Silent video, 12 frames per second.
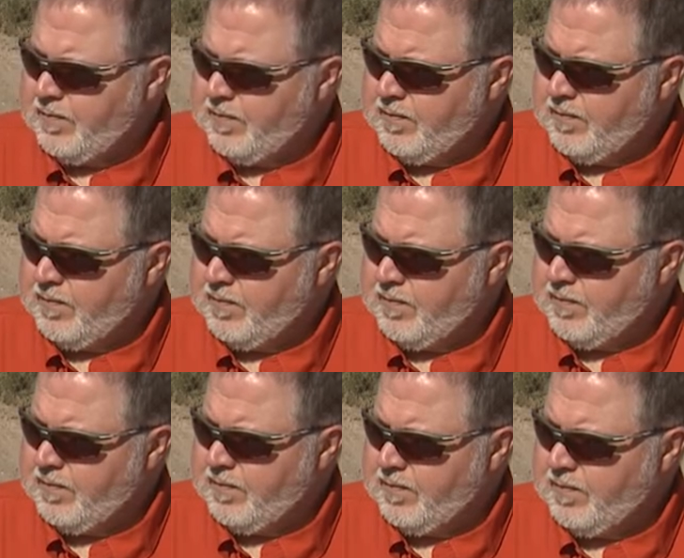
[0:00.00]

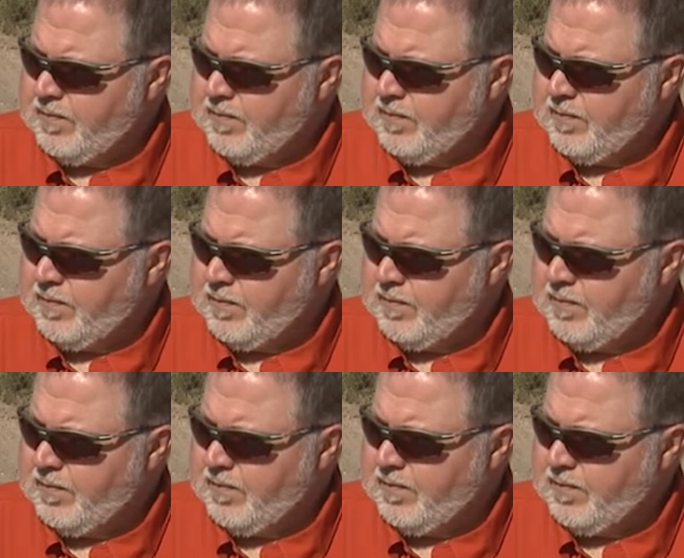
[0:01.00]

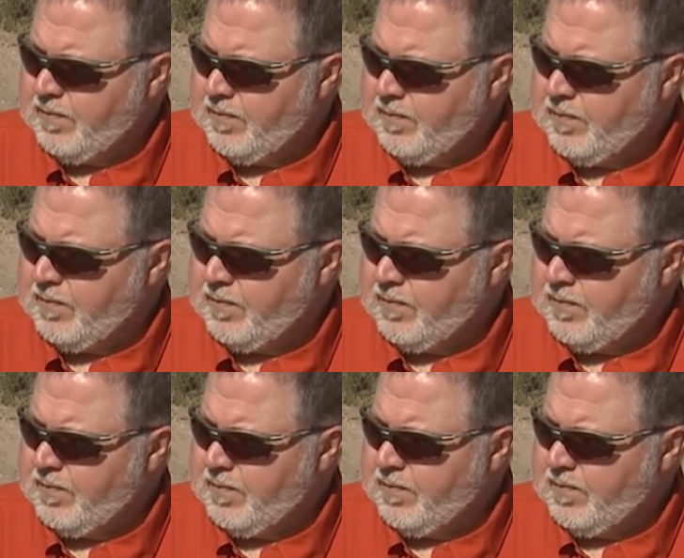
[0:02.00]

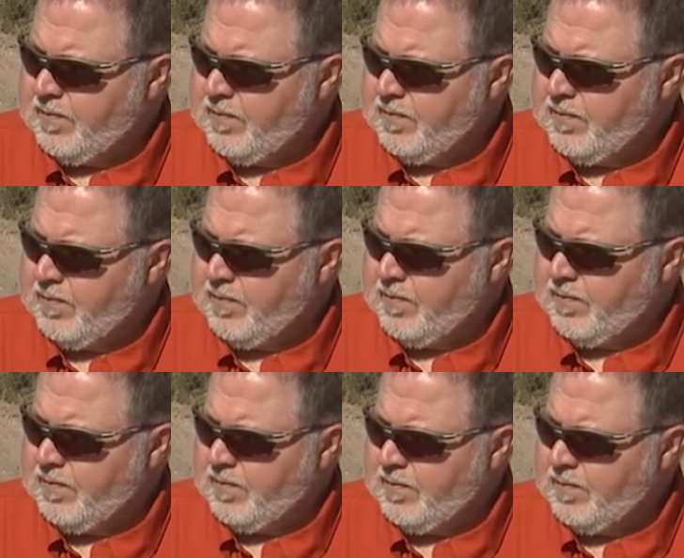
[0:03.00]

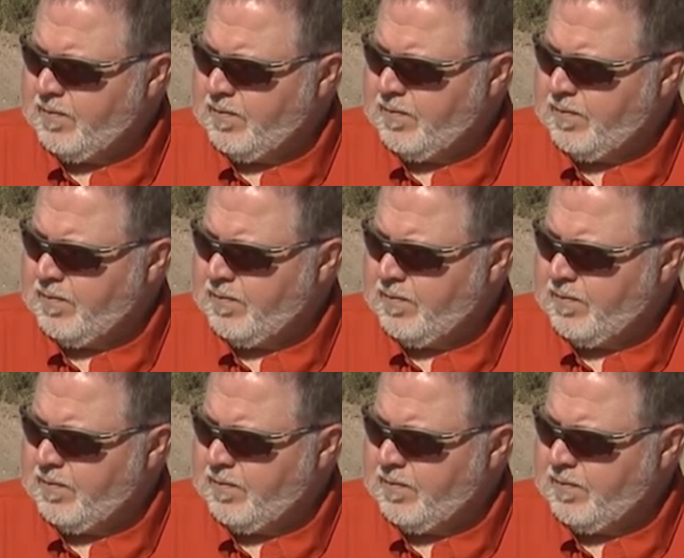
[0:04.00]
[no speech]